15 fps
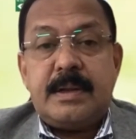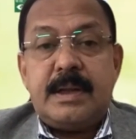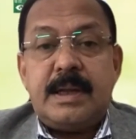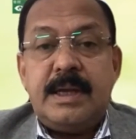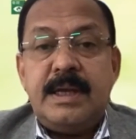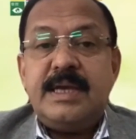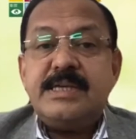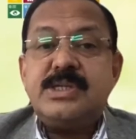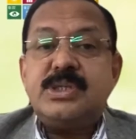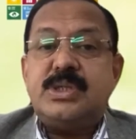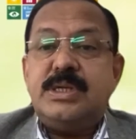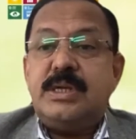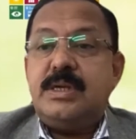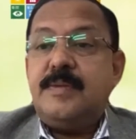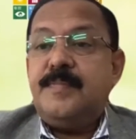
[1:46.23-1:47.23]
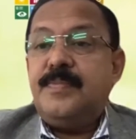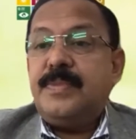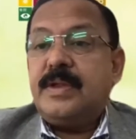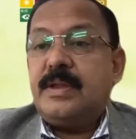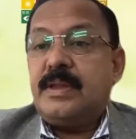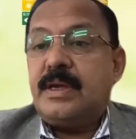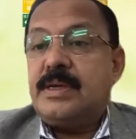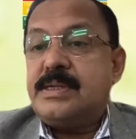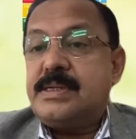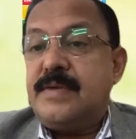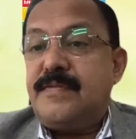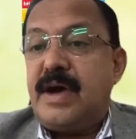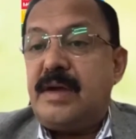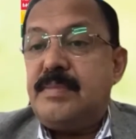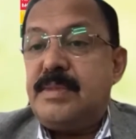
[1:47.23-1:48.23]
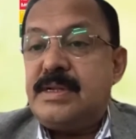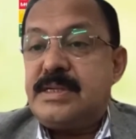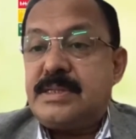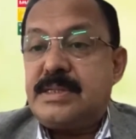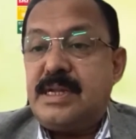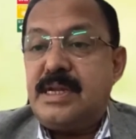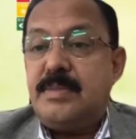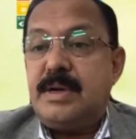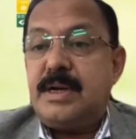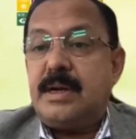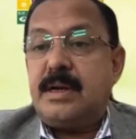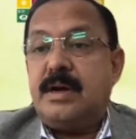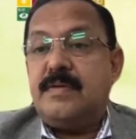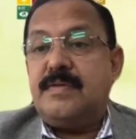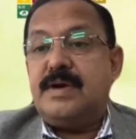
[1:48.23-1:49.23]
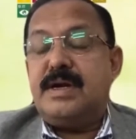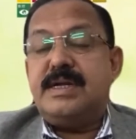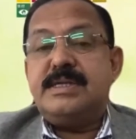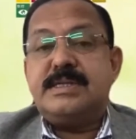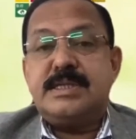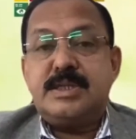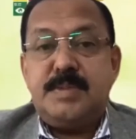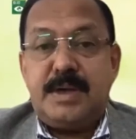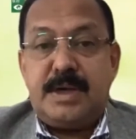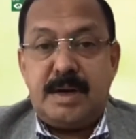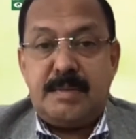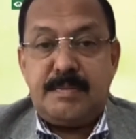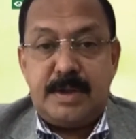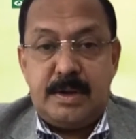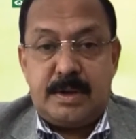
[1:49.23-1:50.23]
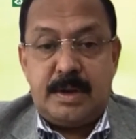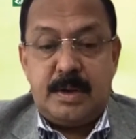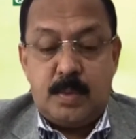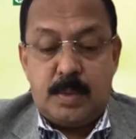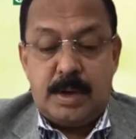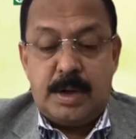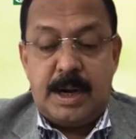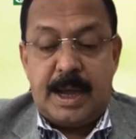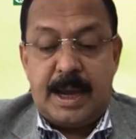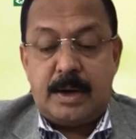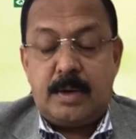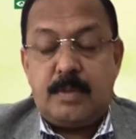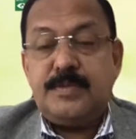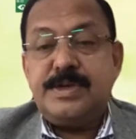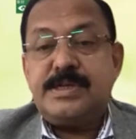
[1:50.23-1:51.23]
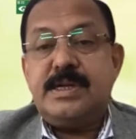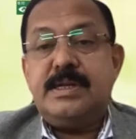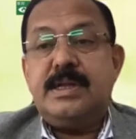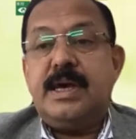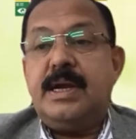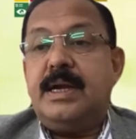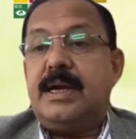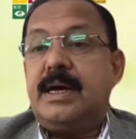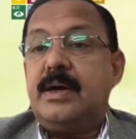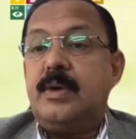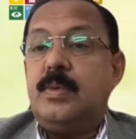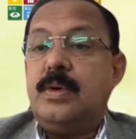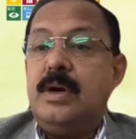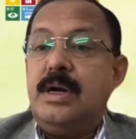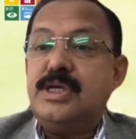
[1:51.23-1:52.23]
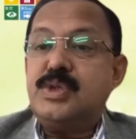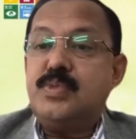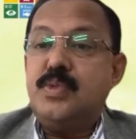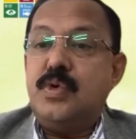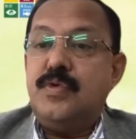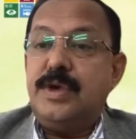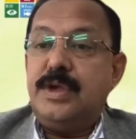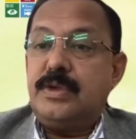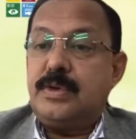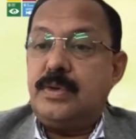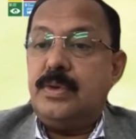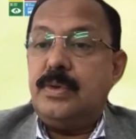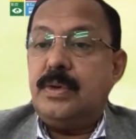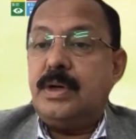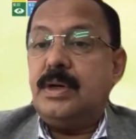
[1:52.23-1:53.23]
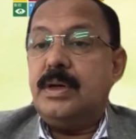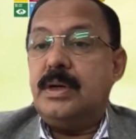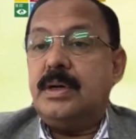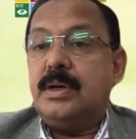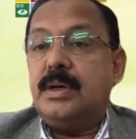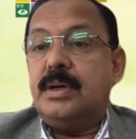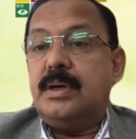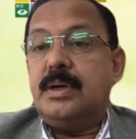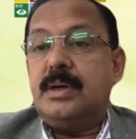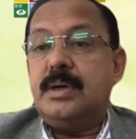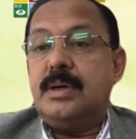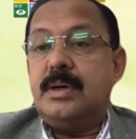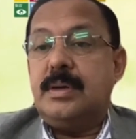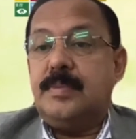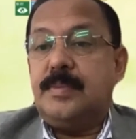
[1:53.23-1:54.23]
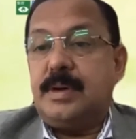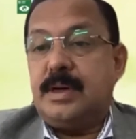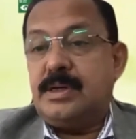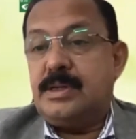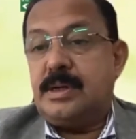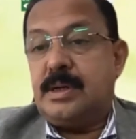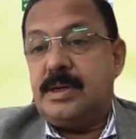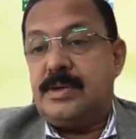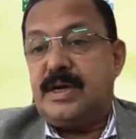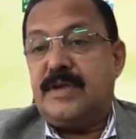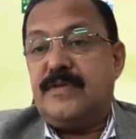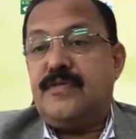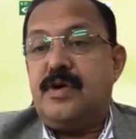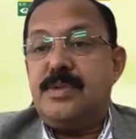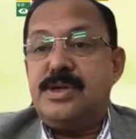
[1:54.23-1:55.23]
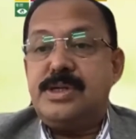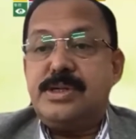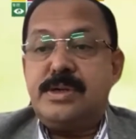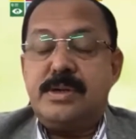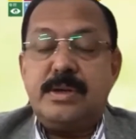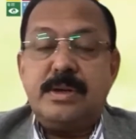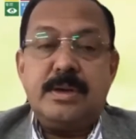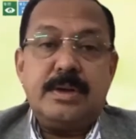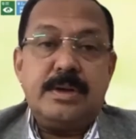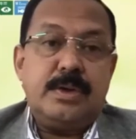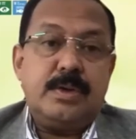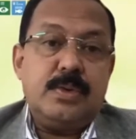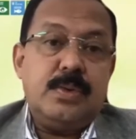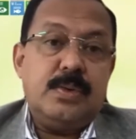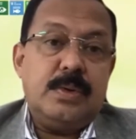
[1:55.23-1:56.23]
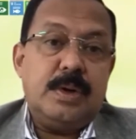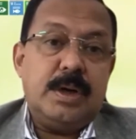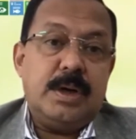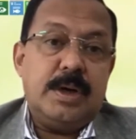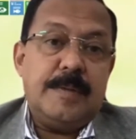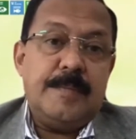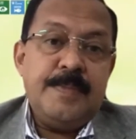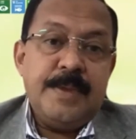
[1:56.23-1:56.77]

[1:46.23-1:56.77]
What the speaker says: ESG, that is environment, sustainable and governance, has become the key word, and obviously the entire world is moving through a transformation to